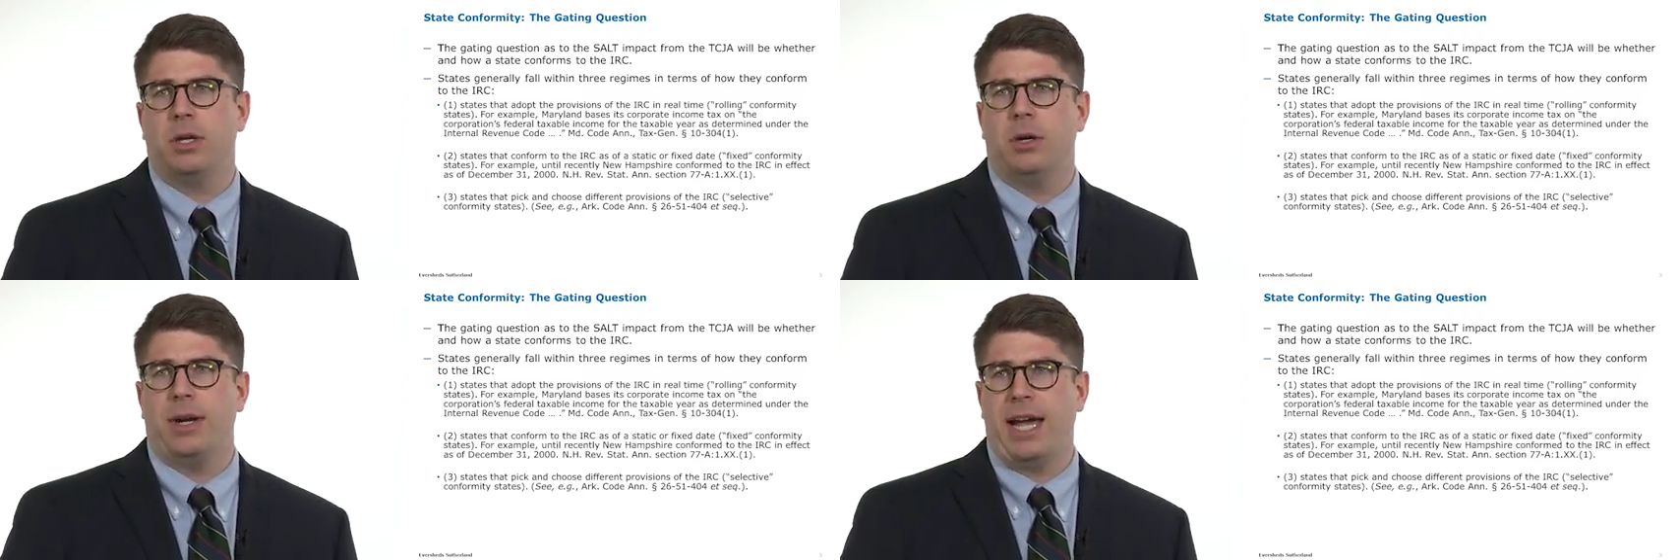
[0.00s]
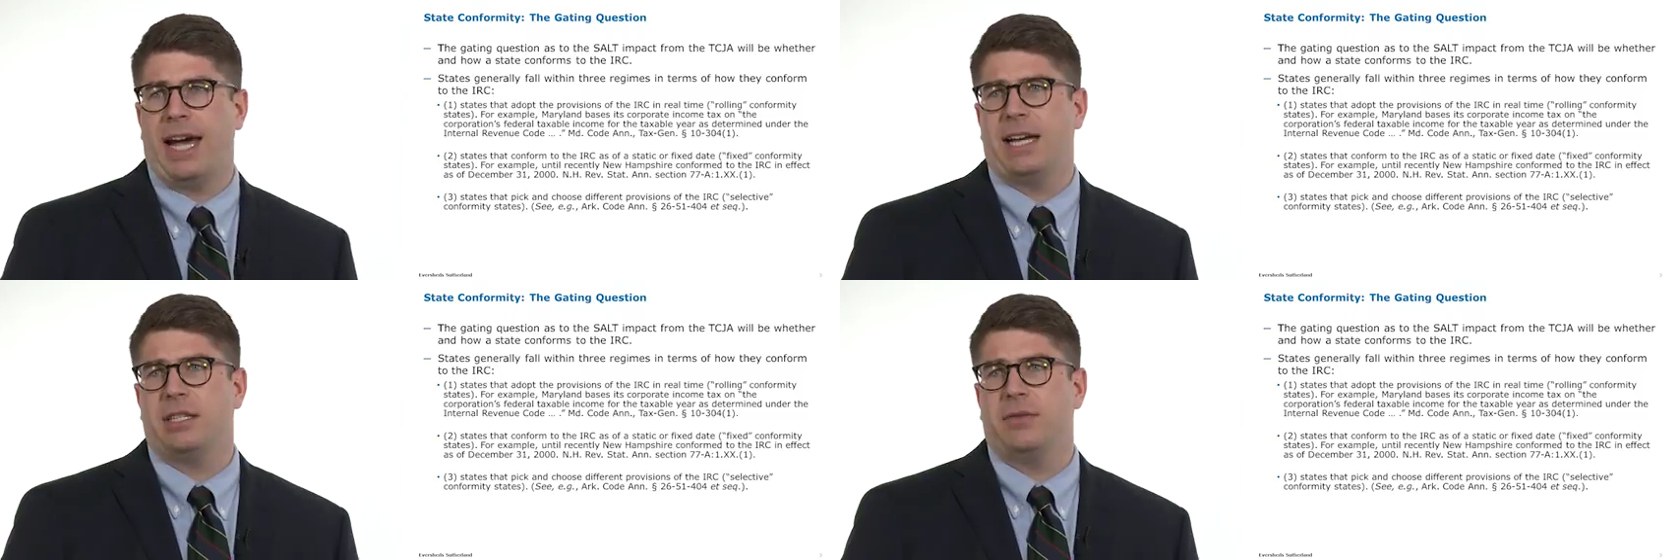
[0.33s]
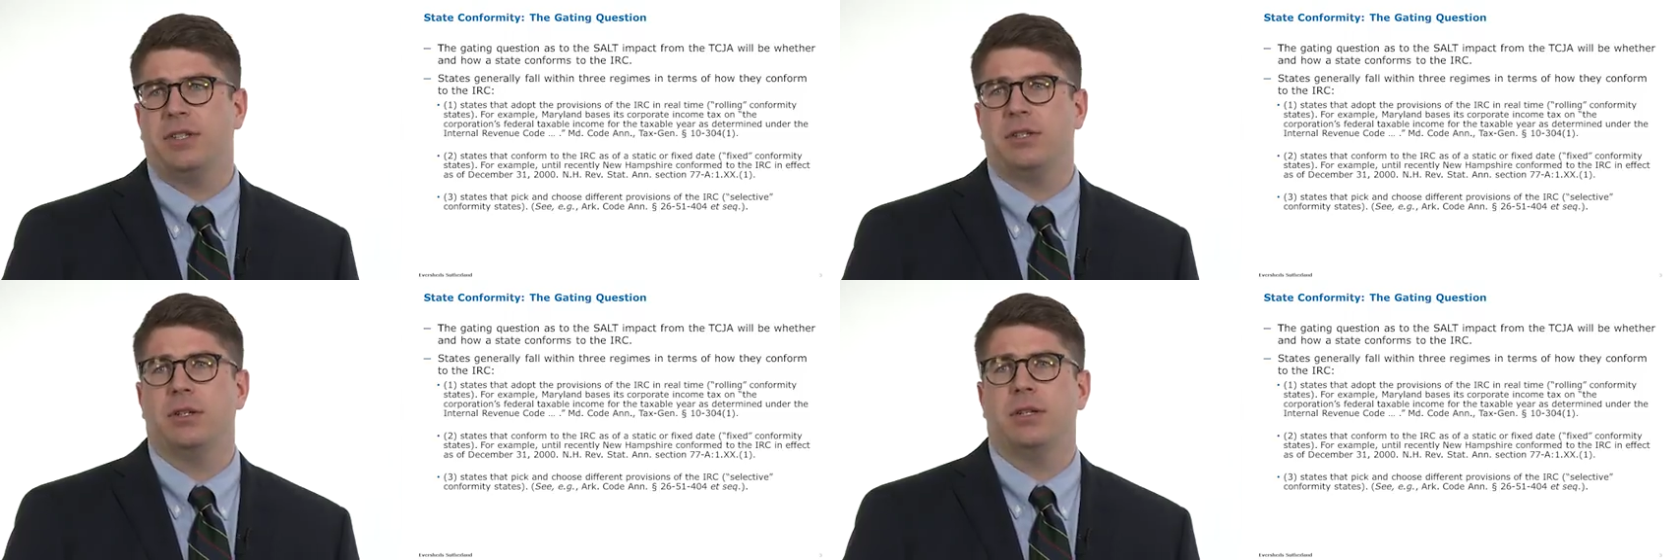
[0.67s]
Code as
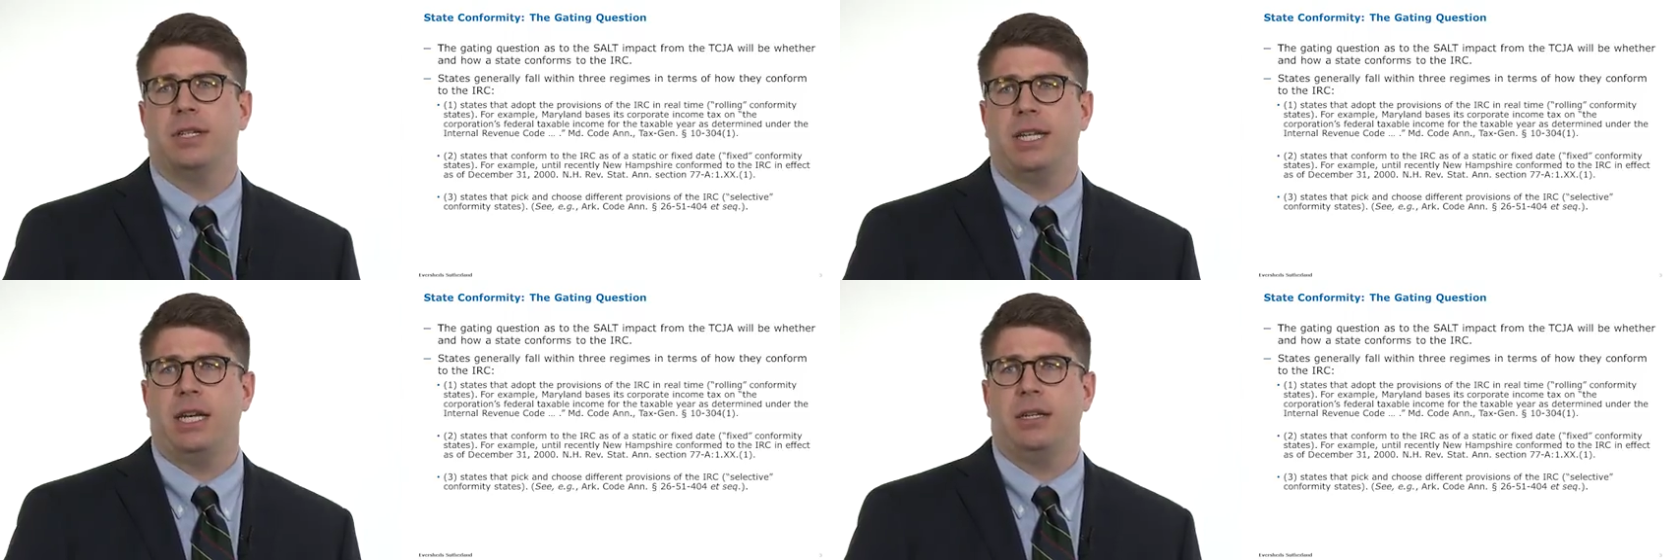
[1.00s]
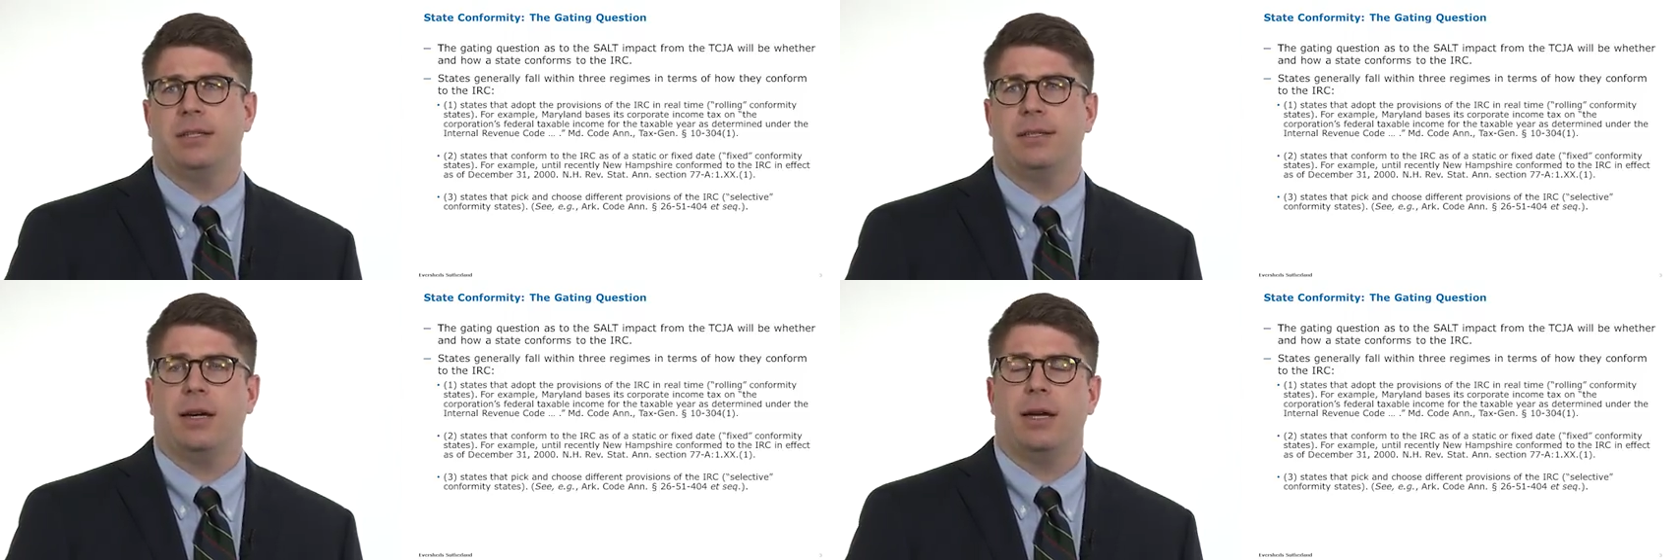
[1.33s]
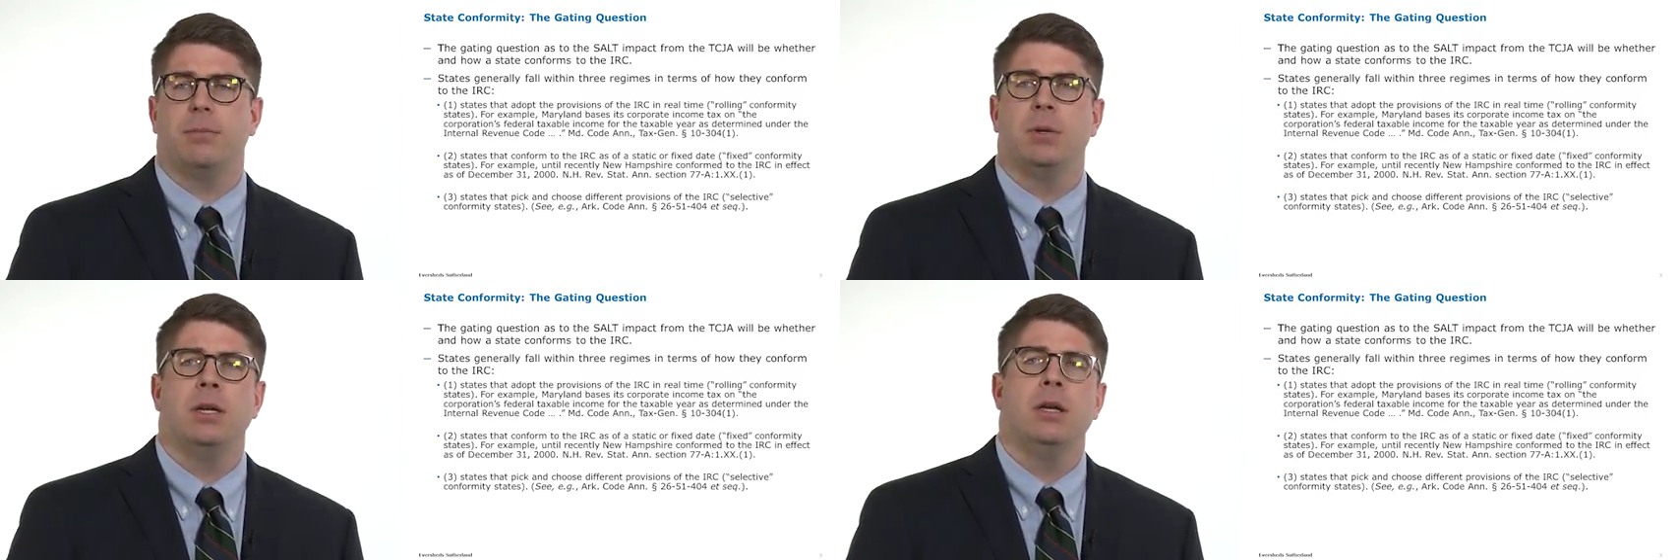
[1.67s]
of a certain date and time.